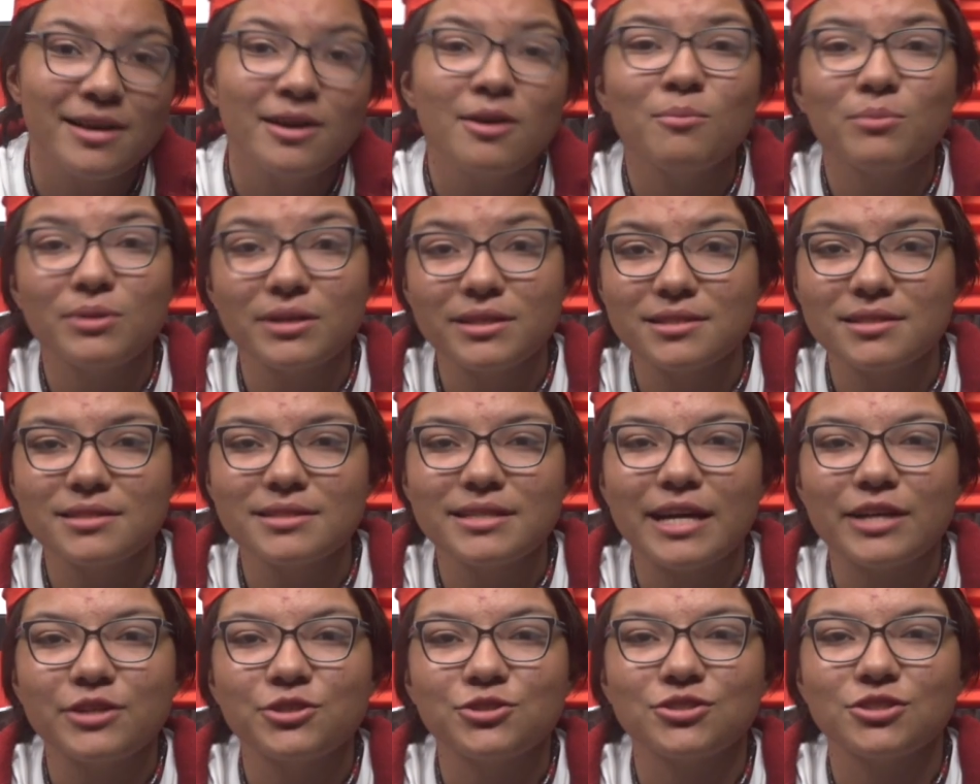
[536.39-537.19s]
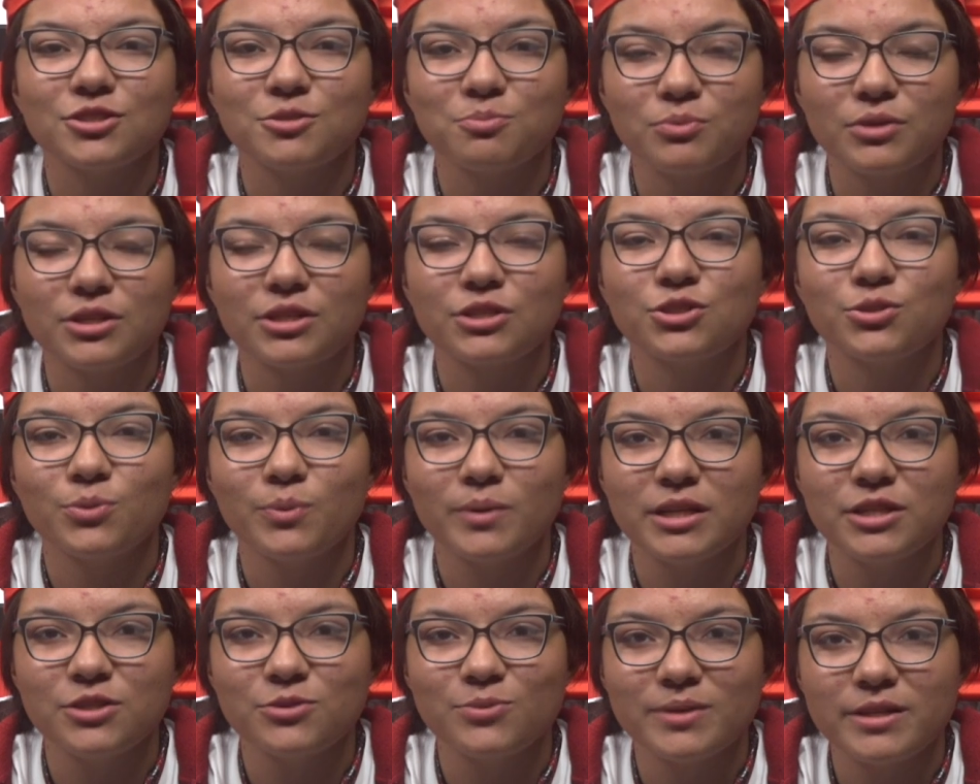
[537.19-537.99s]
Please attach your spring
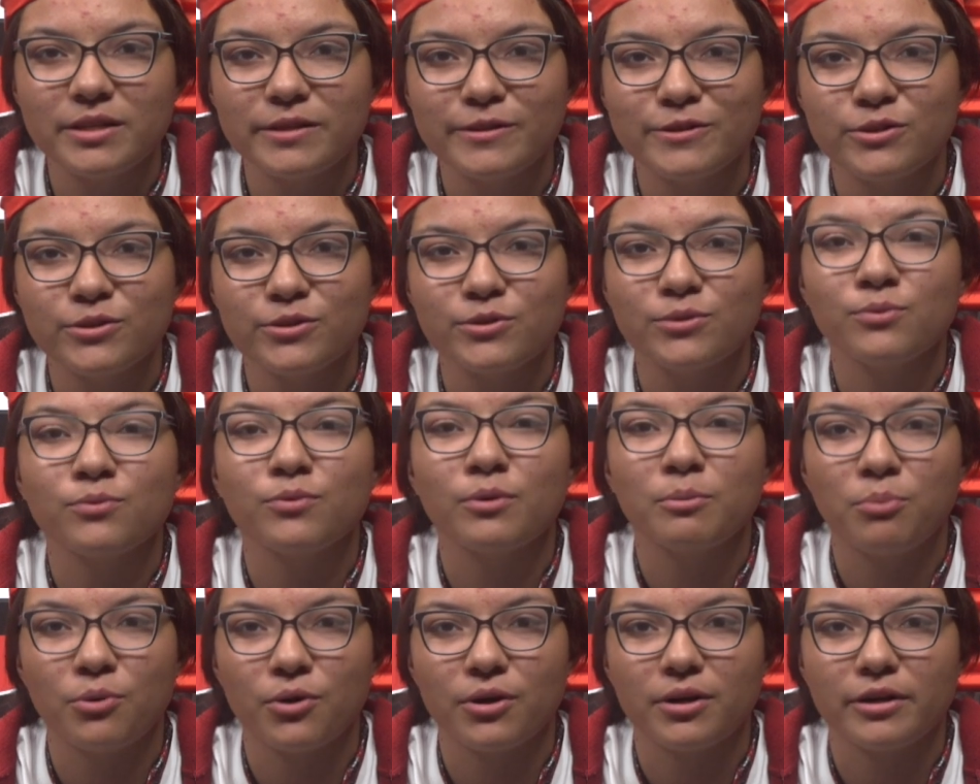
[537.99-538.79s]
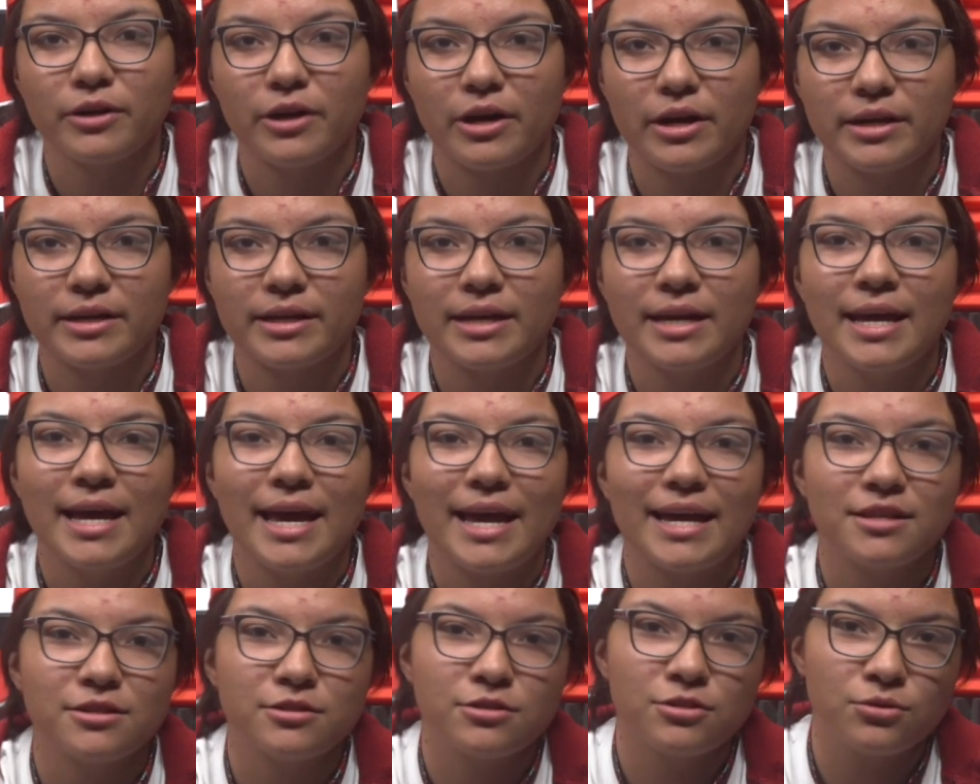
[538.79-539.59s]
2022 report card
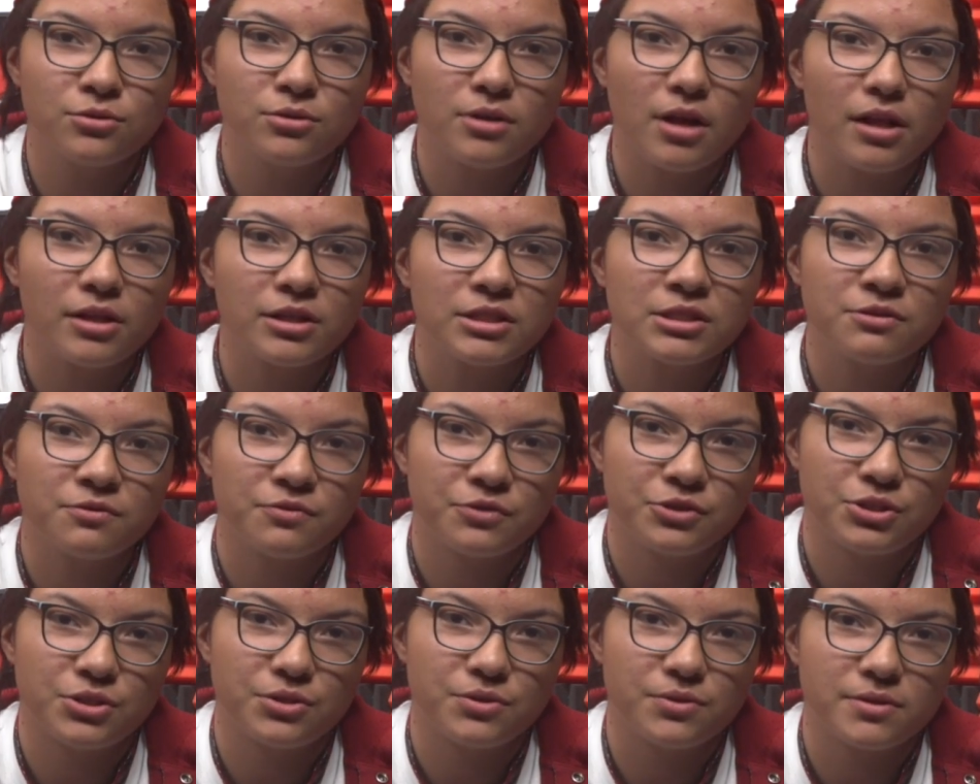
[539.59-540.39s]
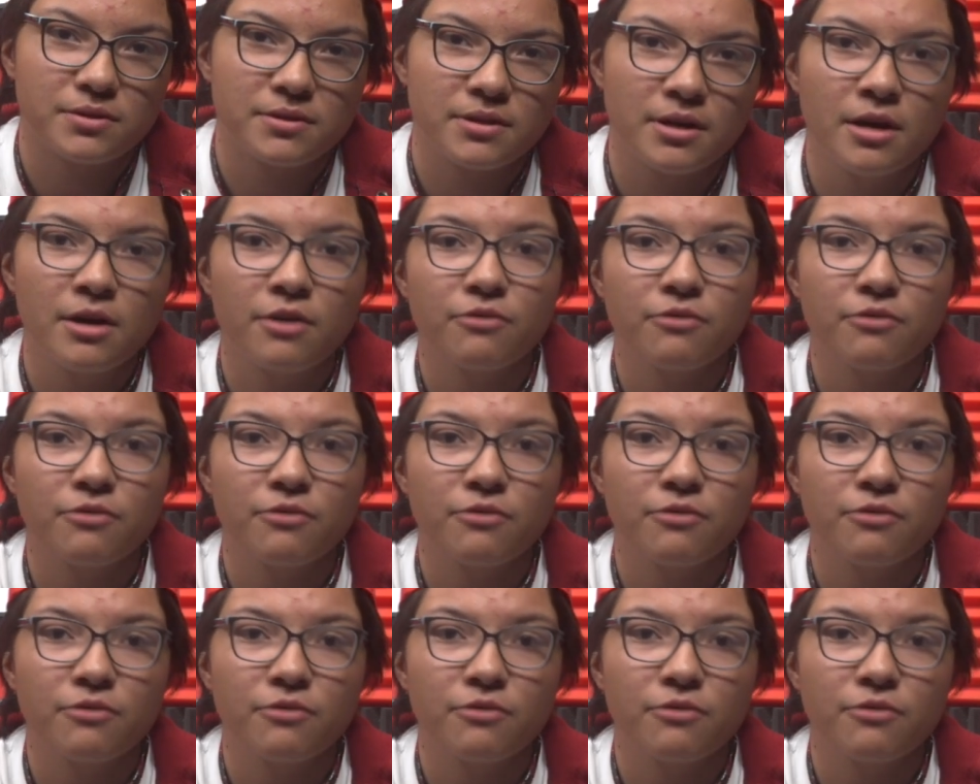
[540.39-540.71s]
and $2 for dues.